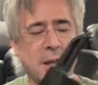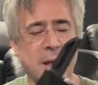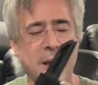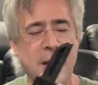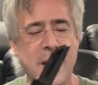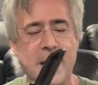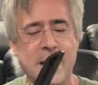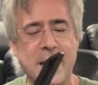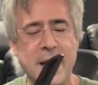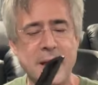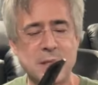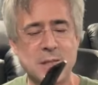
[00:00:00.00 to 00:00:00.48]

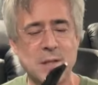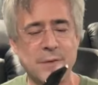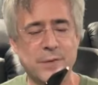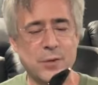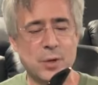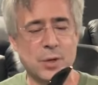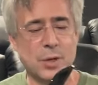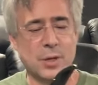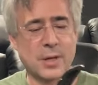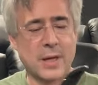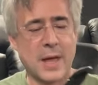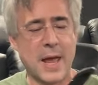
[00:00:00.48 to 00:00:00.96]
And I guess if
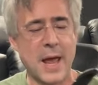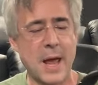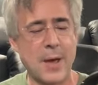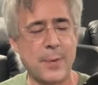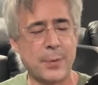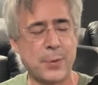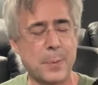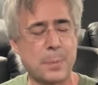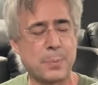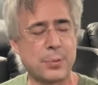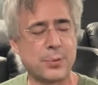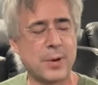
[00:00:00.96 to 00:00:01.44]
you
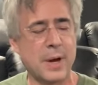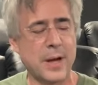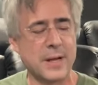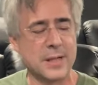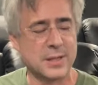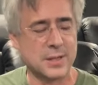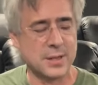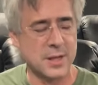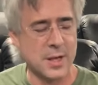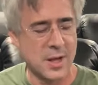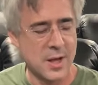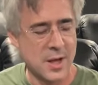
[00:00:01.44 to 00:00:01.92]
count the
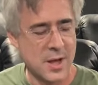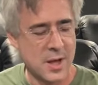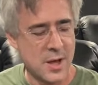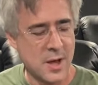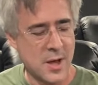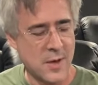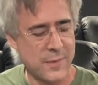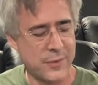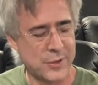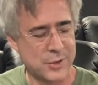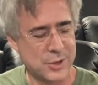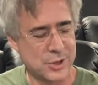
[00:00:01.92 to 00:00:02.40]
price
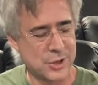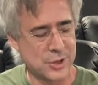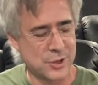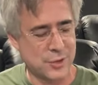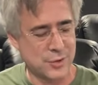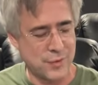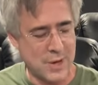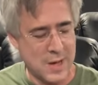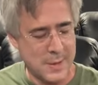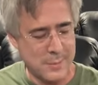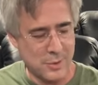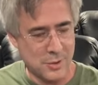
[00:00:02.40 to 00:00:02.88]
of the
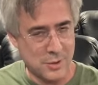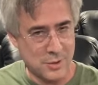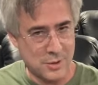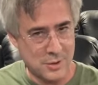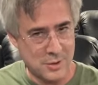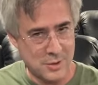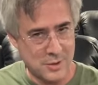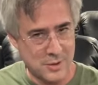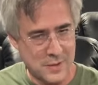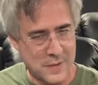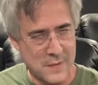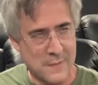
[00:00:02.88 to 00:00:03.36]

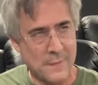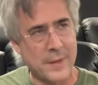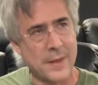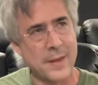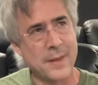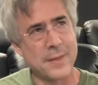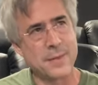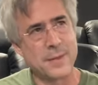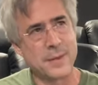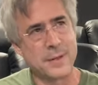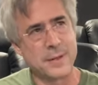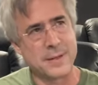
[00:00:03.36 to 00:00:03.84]
streamer,
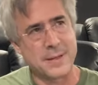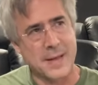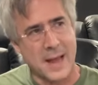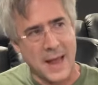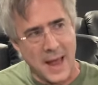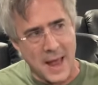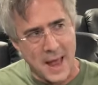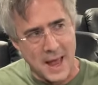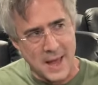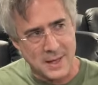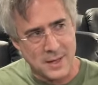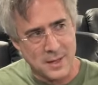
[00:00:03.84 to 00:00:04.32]
the
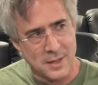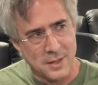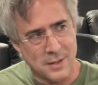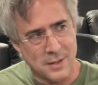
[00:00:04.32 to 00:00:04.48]
DAC,